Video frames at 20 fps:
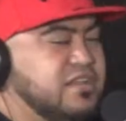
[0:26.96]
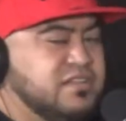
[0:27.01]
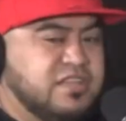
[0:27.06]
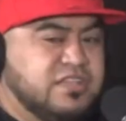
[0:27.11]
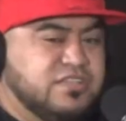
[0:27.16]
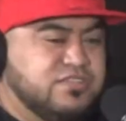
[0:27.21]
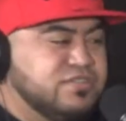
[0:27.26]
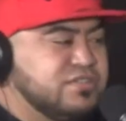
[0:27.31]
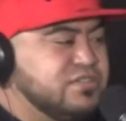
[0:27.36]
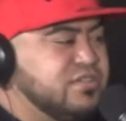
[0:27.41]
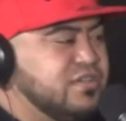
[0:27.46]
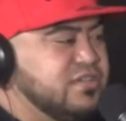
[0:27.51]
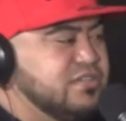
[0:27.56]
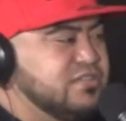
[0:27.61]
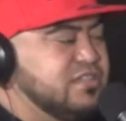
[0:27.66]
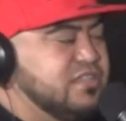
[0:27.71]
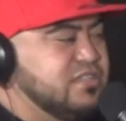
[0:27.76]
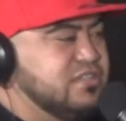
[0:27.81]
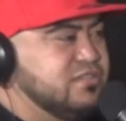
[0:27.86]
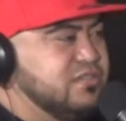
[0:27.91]
the the dress code
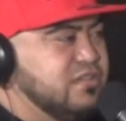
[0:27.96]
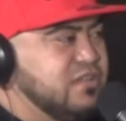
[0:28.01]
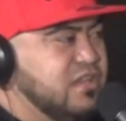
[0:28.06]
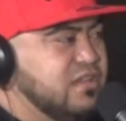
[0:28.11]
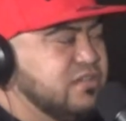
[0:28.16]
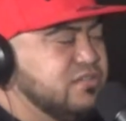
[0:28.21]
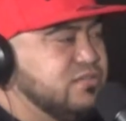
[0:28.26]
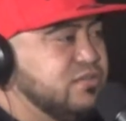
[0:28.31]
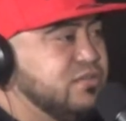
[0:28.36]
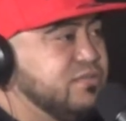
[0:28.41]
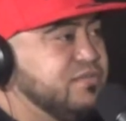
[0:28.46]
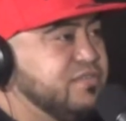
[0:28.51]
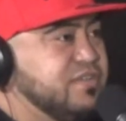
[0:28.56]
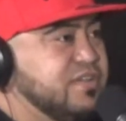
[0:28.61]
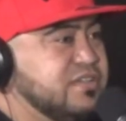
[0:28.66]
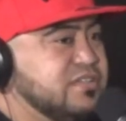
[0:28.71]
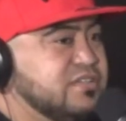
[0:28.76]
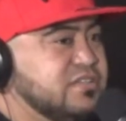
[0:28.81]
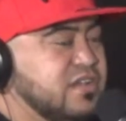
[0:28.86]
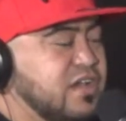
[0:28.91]
is the two
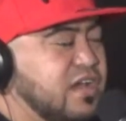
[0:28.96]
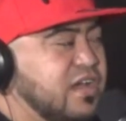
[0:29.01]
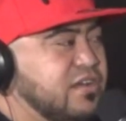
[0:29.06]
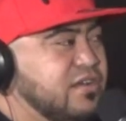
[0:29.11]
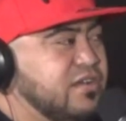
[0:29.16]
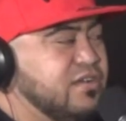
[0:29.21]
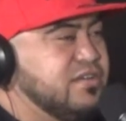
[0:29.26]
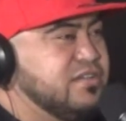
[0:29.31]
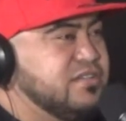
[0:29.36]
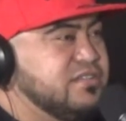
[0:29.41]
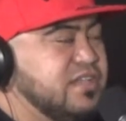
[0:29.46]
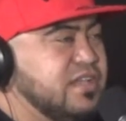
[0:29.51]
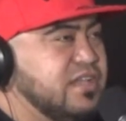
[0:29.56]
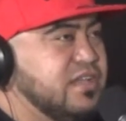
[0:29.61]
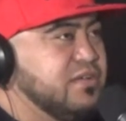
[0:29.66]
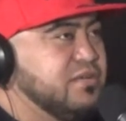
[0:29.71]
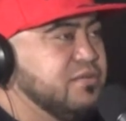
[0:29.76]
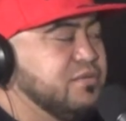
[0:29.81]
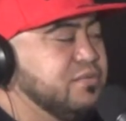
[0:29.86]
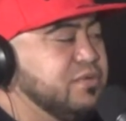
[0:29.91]
things I noticed
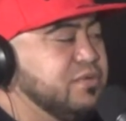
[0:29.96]
that